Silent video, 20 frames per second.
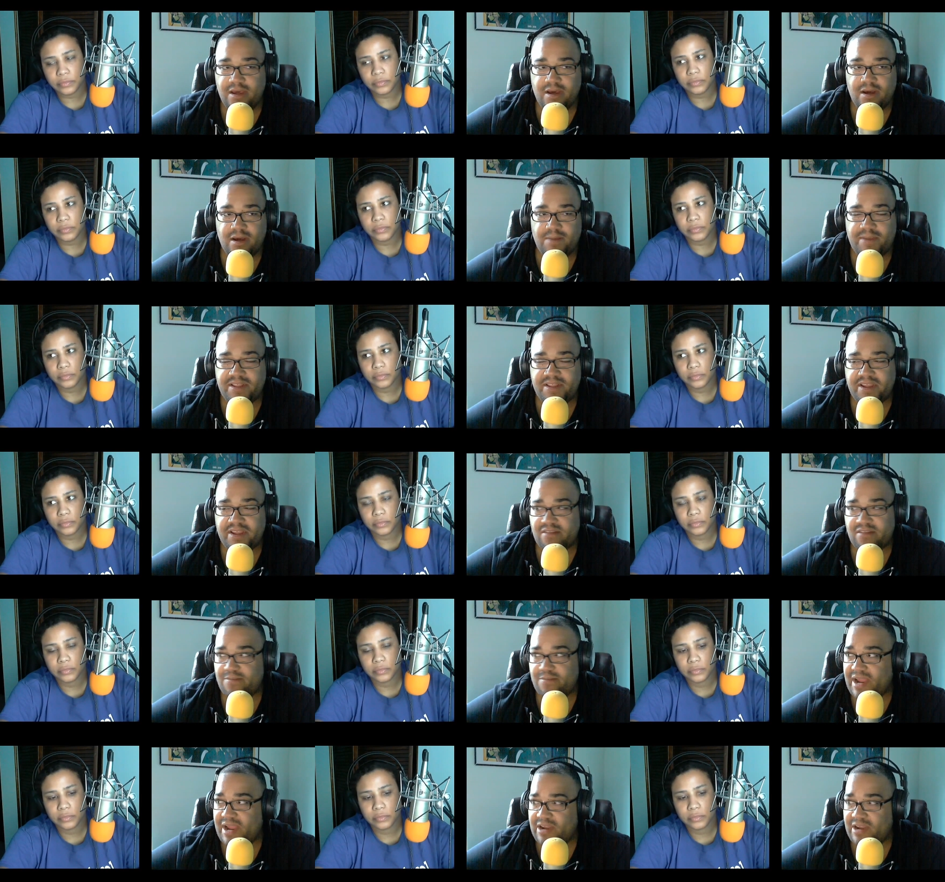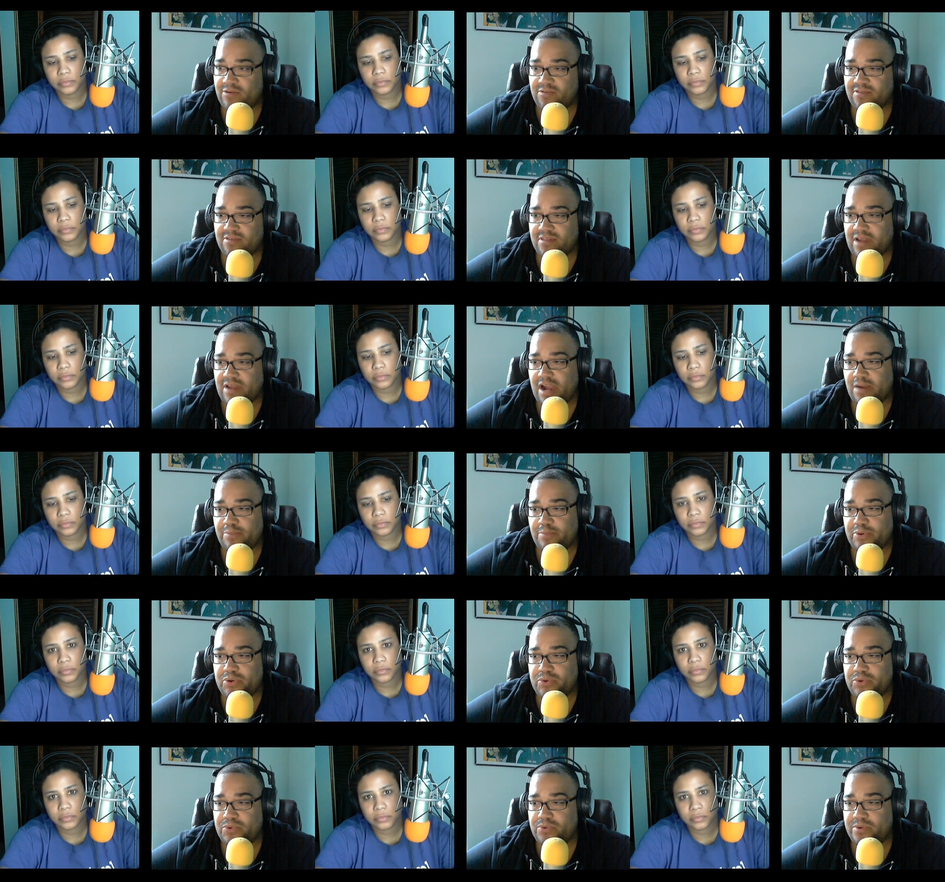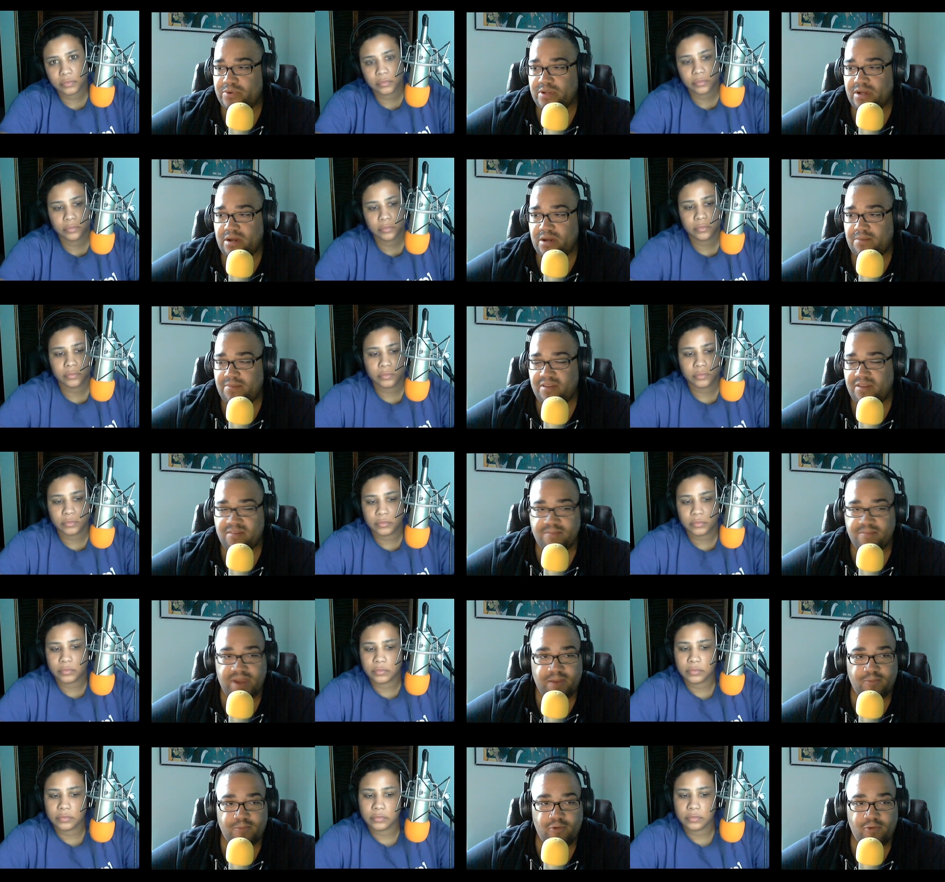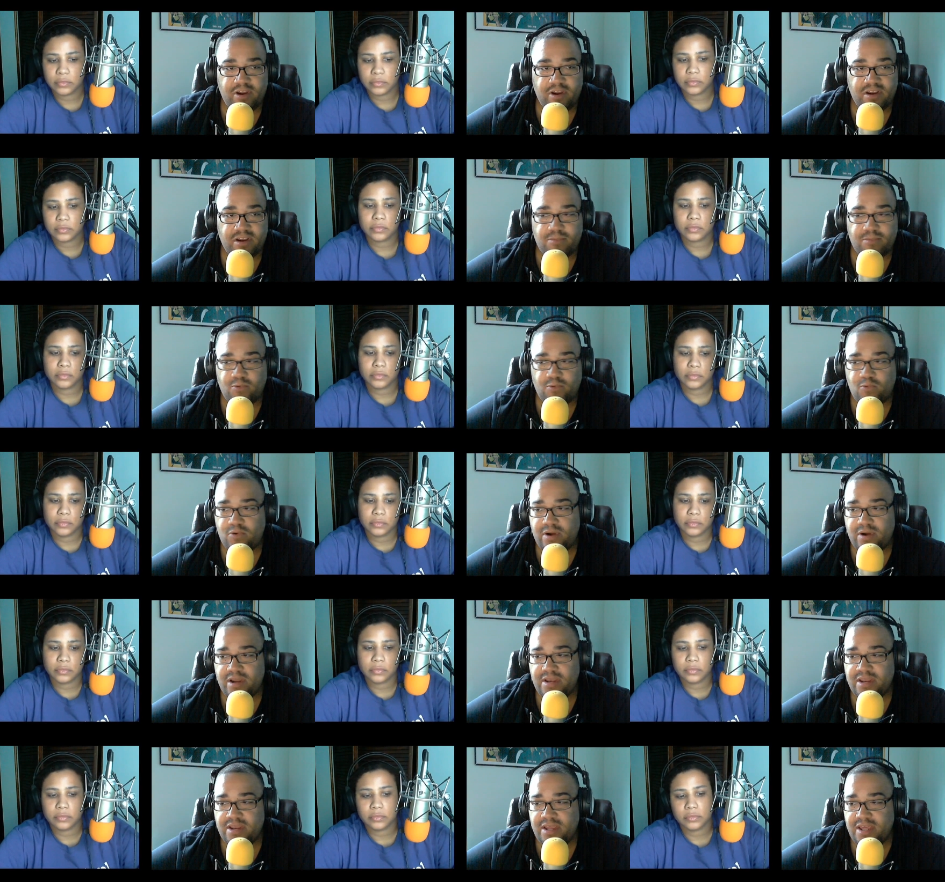Speaker 1: um, I think it's Michael Stockpole. Um, it's MechWarrior number one,